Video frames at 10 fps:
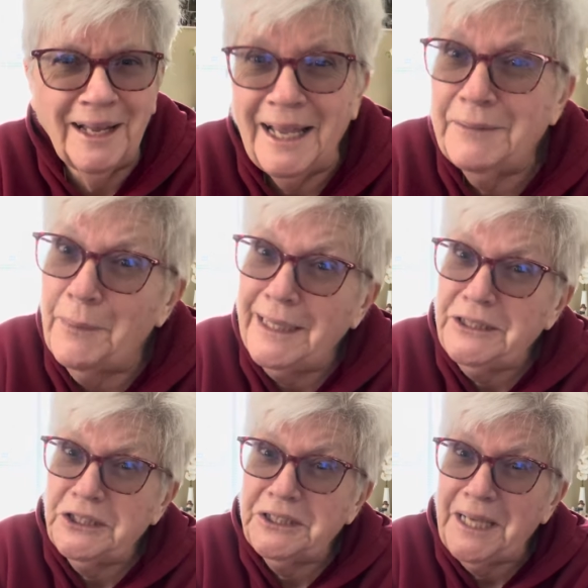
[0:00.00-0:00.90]
It might
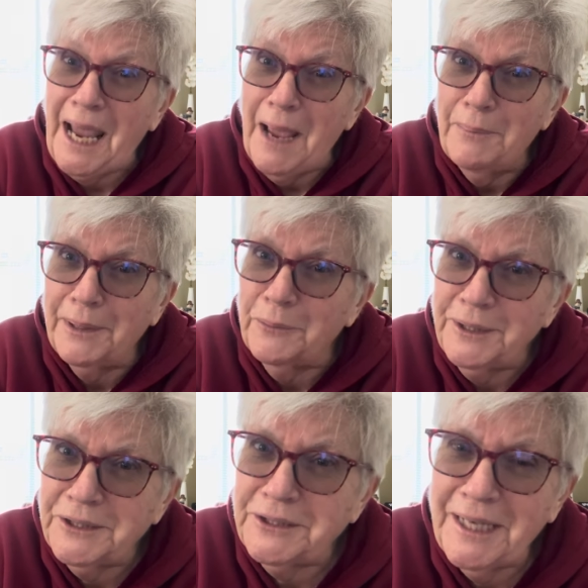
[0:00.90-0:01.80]
just happen.
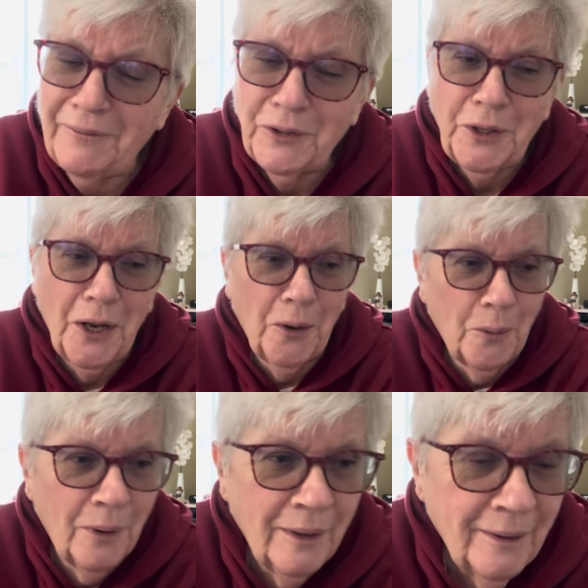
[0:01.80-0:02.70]
We just never
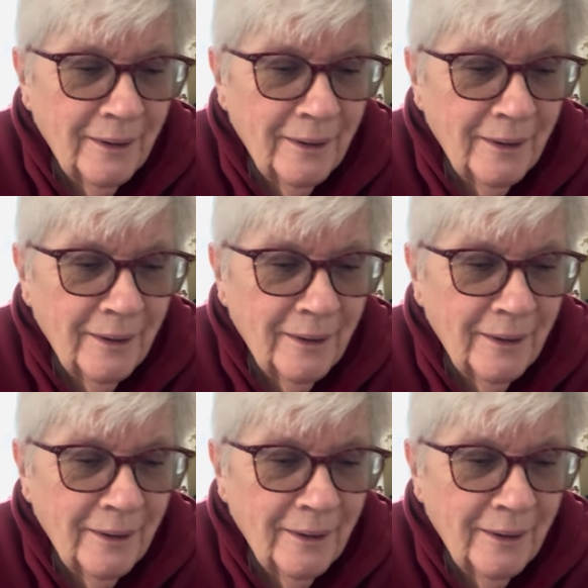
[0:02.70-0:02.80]
know.